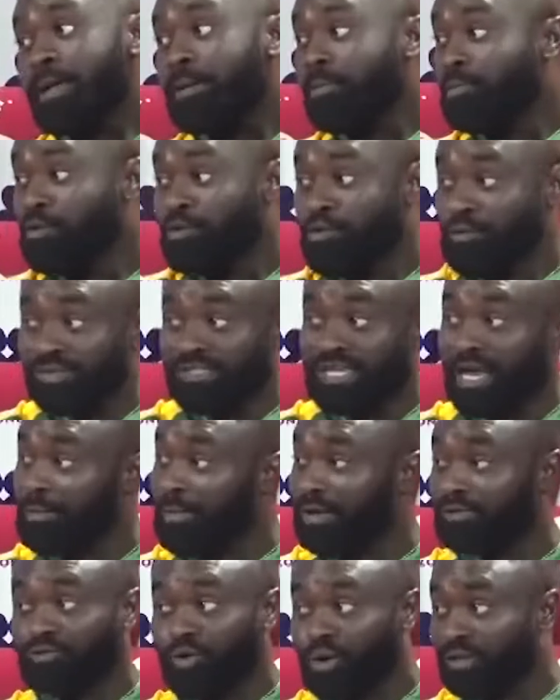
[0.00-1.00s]
Who is I
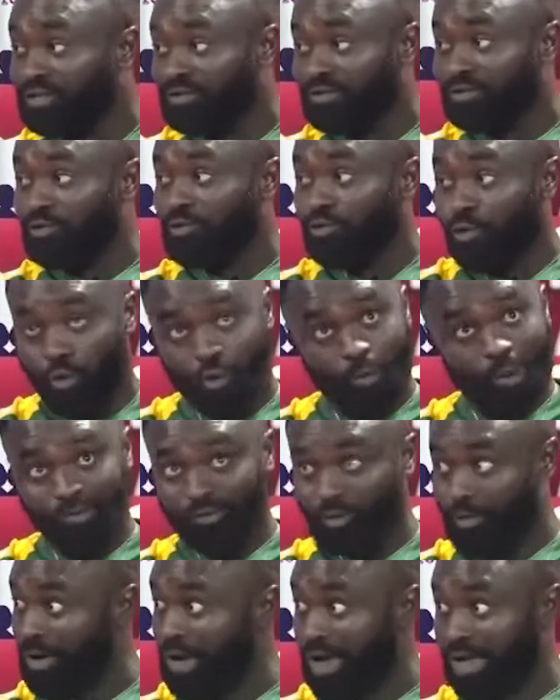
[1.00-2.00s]
must order, who cook was
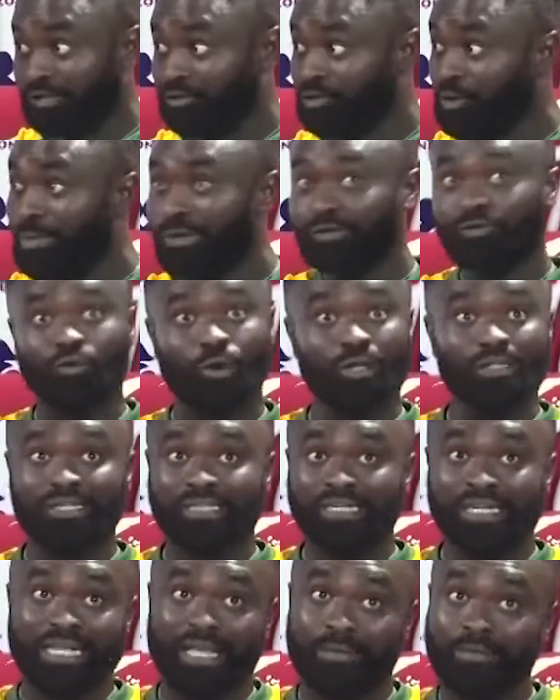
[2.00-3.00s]
on my catcher, must
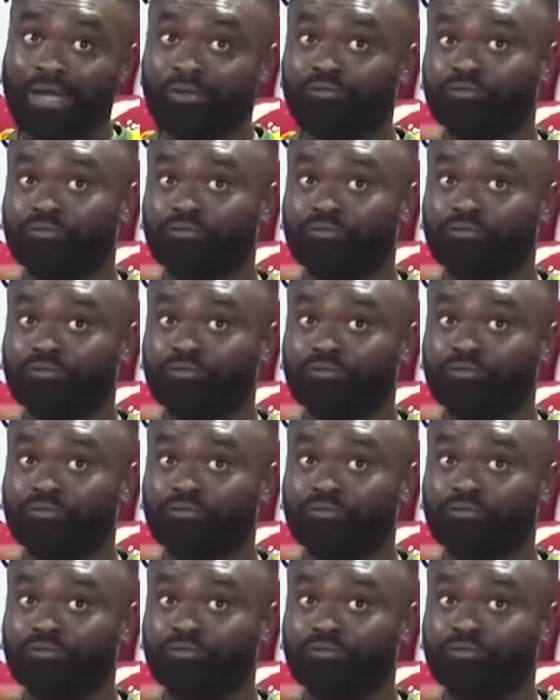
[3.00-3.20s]
order, and I may